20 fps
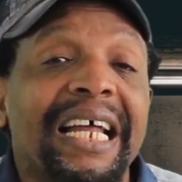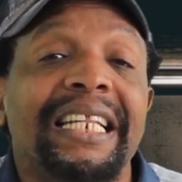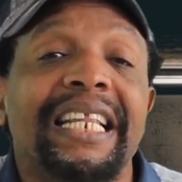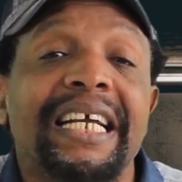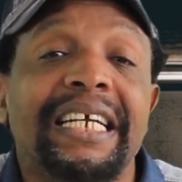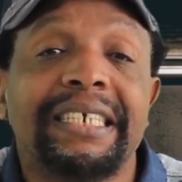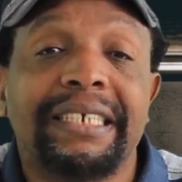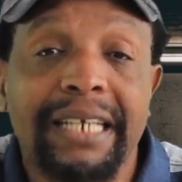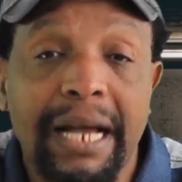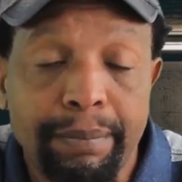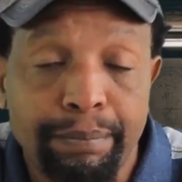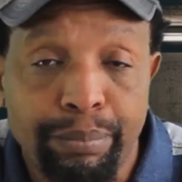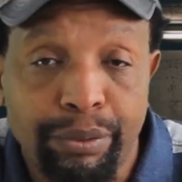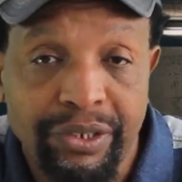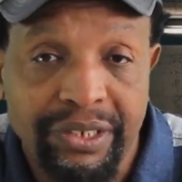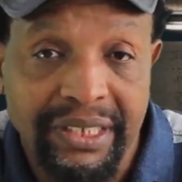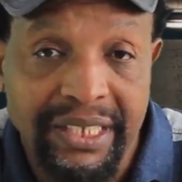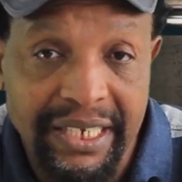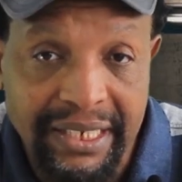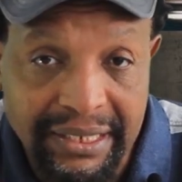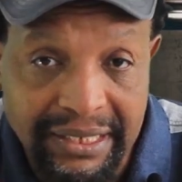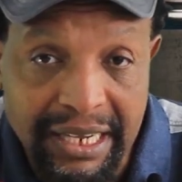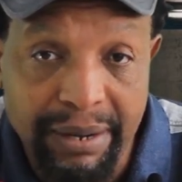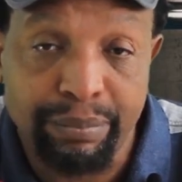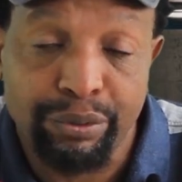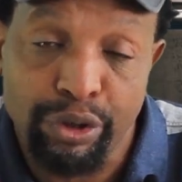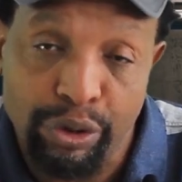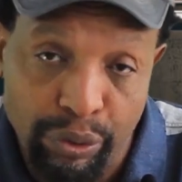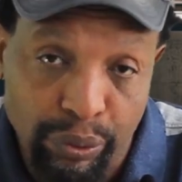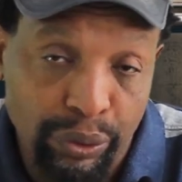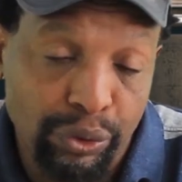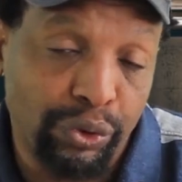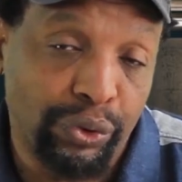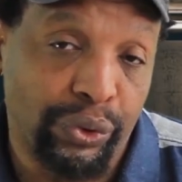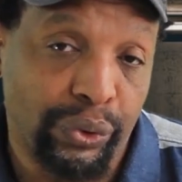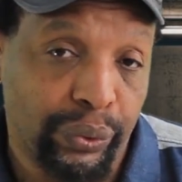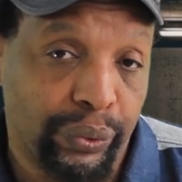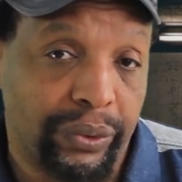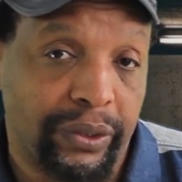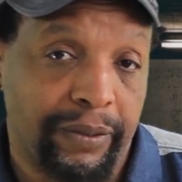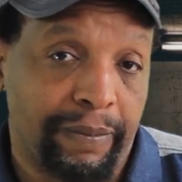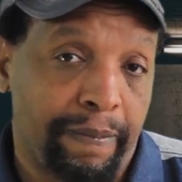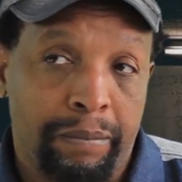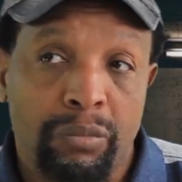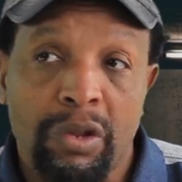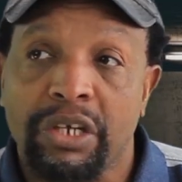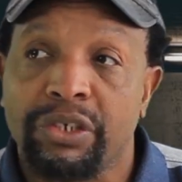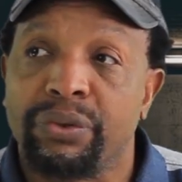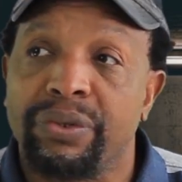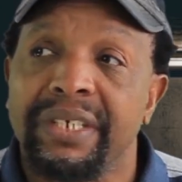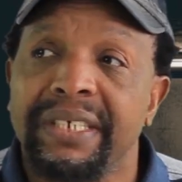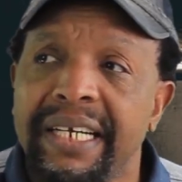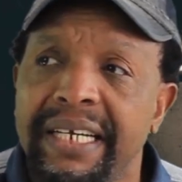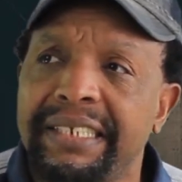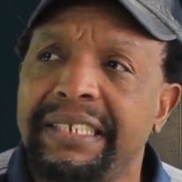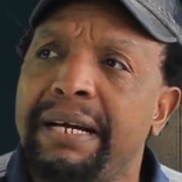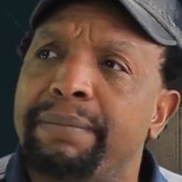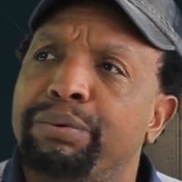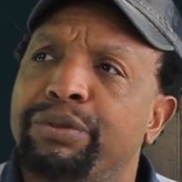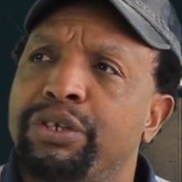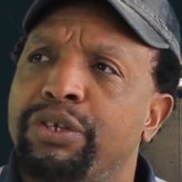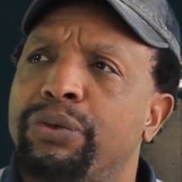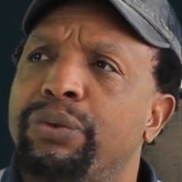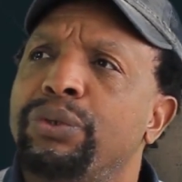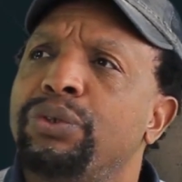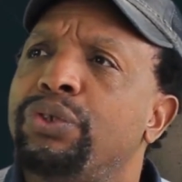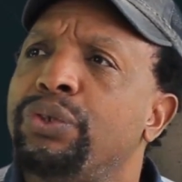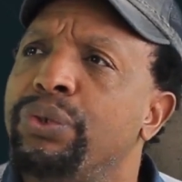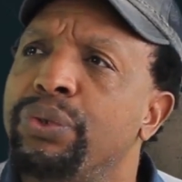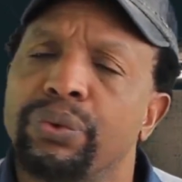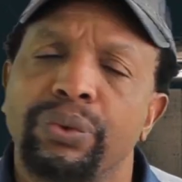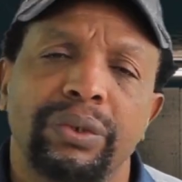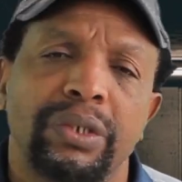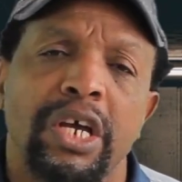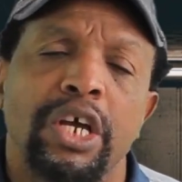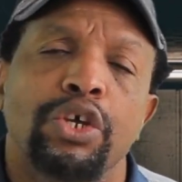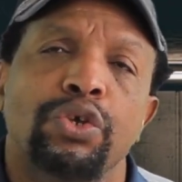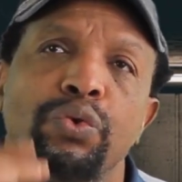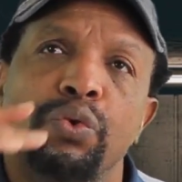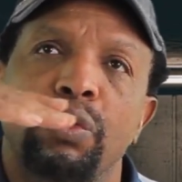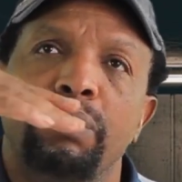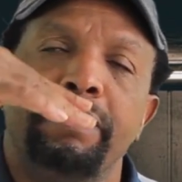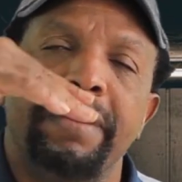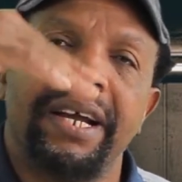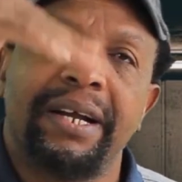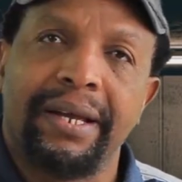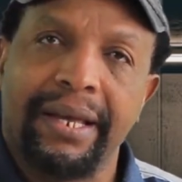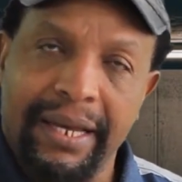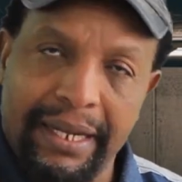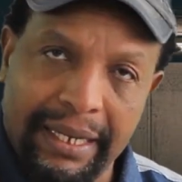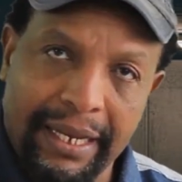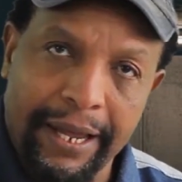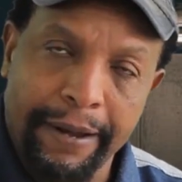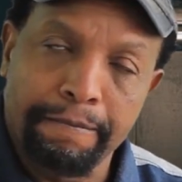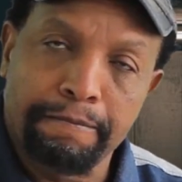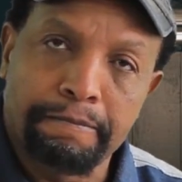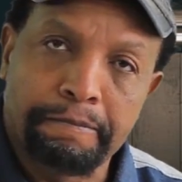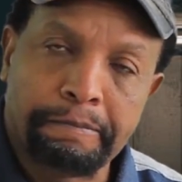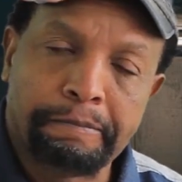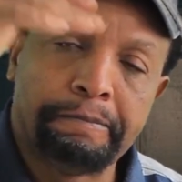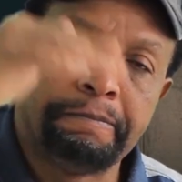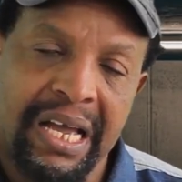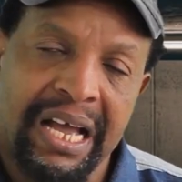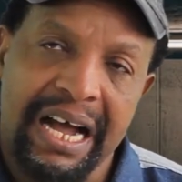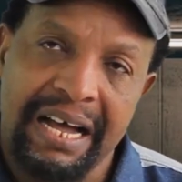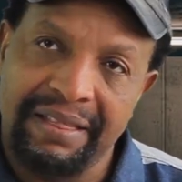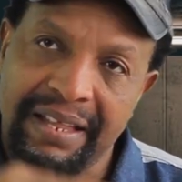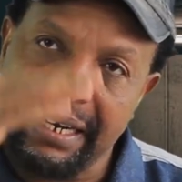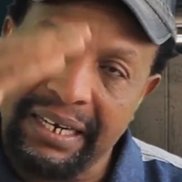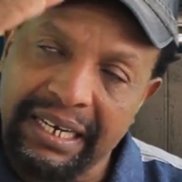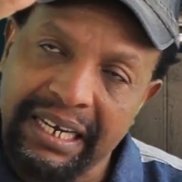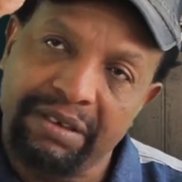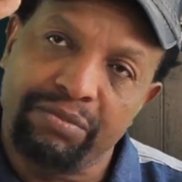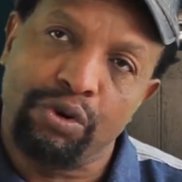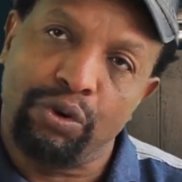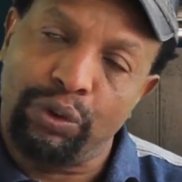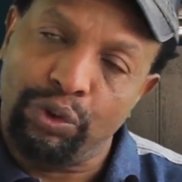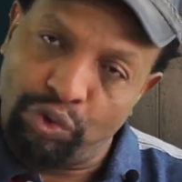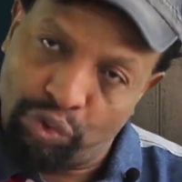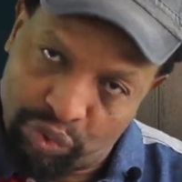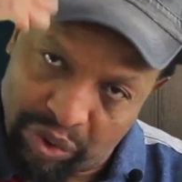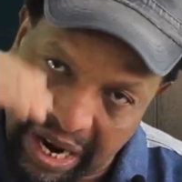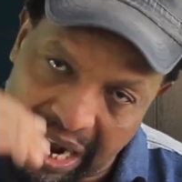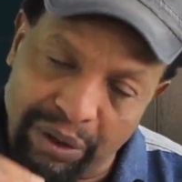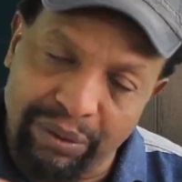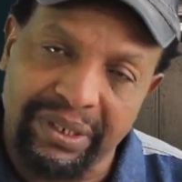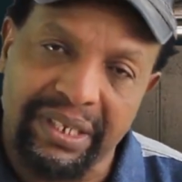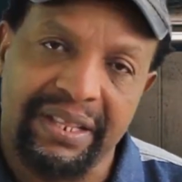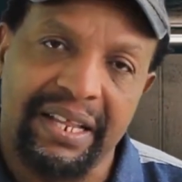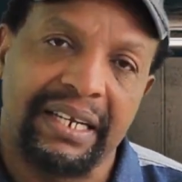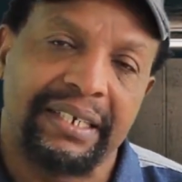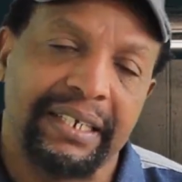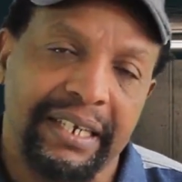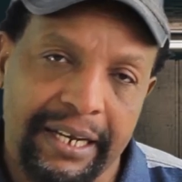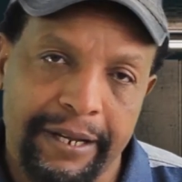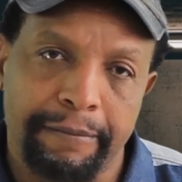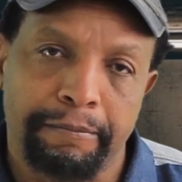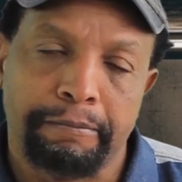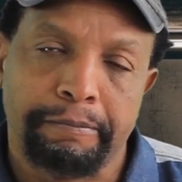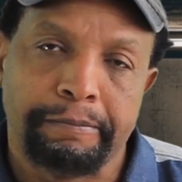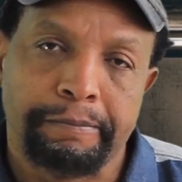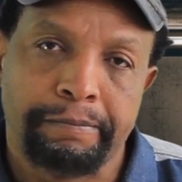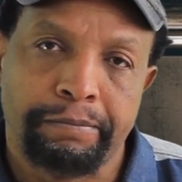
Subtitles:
and the example is the example that you're going to use. So this example that you're going to use, you'll make a claim, and that claim, you're going to counter that claim.